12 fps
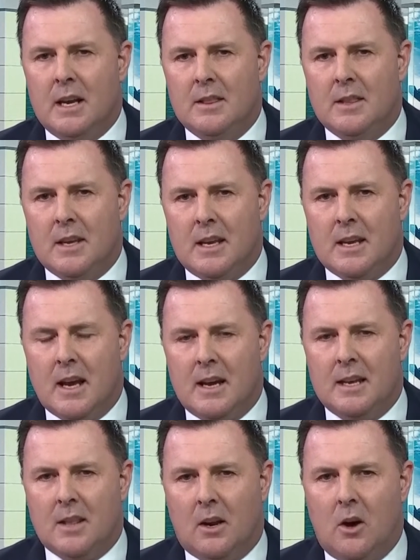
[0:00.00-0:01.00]

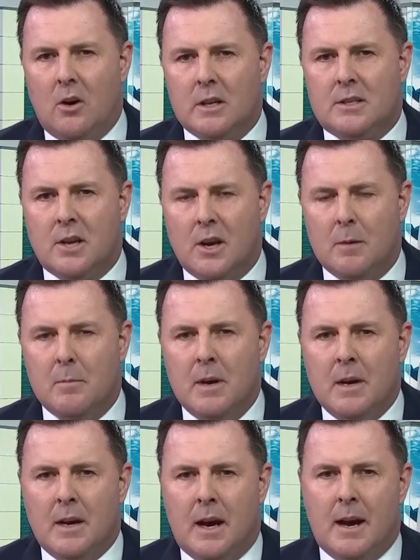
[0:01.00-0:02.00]
the longer term.
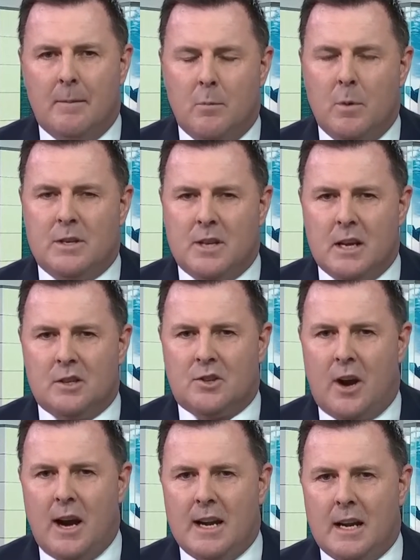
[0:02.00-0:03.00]
We see it
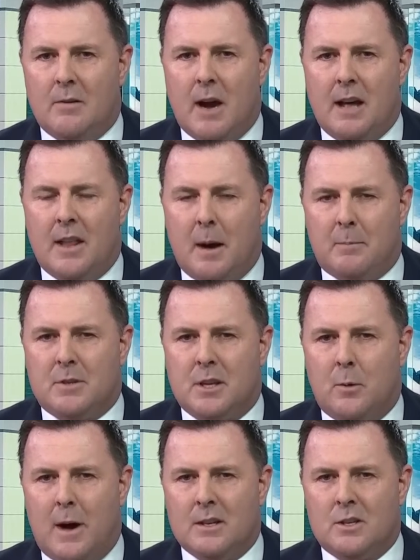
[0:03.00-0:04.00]
trading around up to
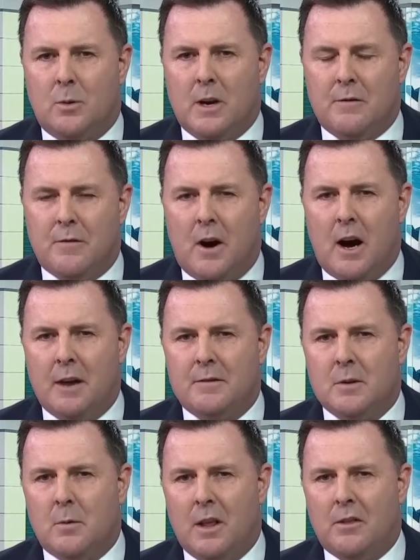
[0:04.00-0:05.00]
the 125
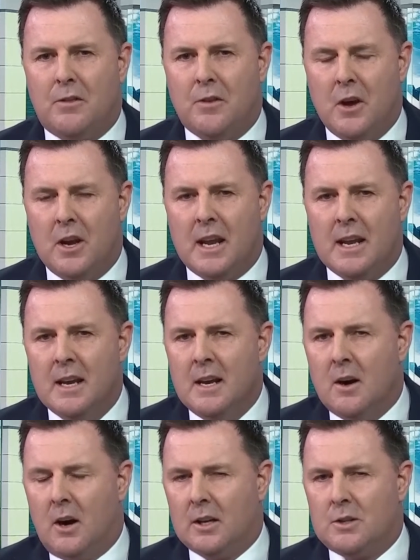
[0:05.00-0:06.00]
to 130
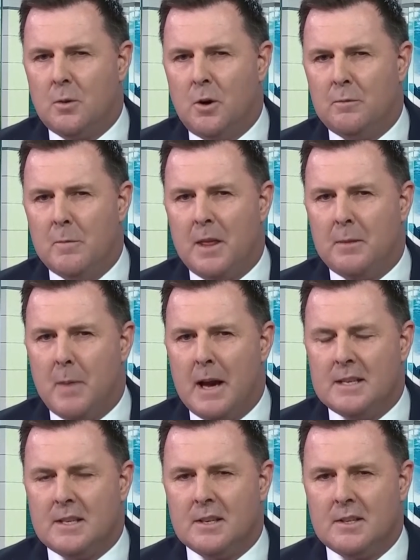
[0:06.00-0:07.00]
on a 12-month
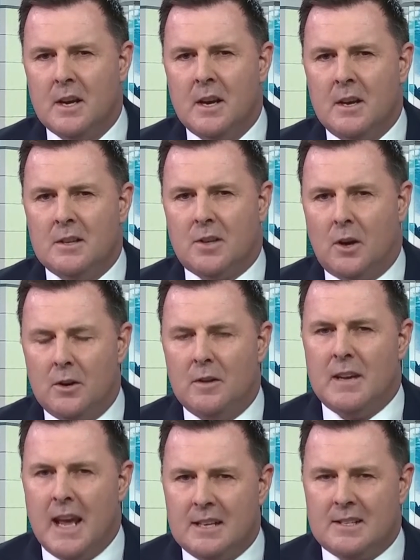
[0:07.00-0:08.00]
basis. So
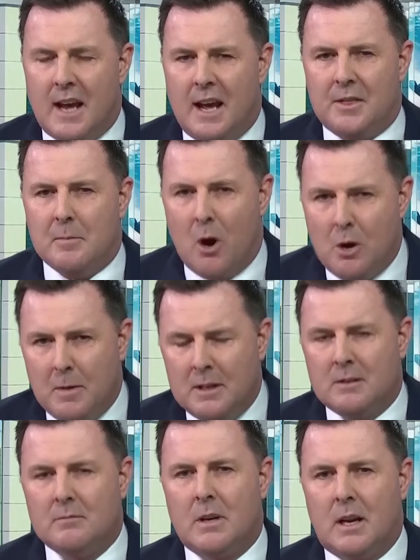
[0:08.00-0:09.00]
yes, at the
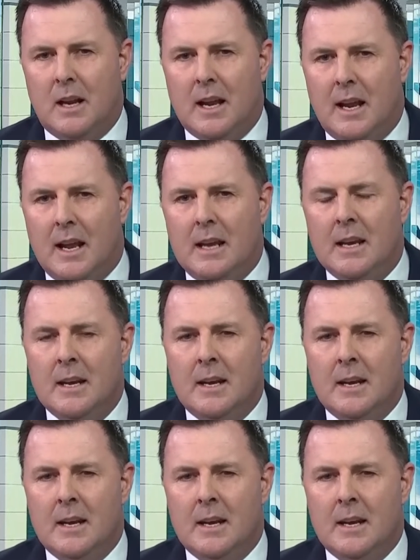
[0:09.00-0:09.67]
moment, clearly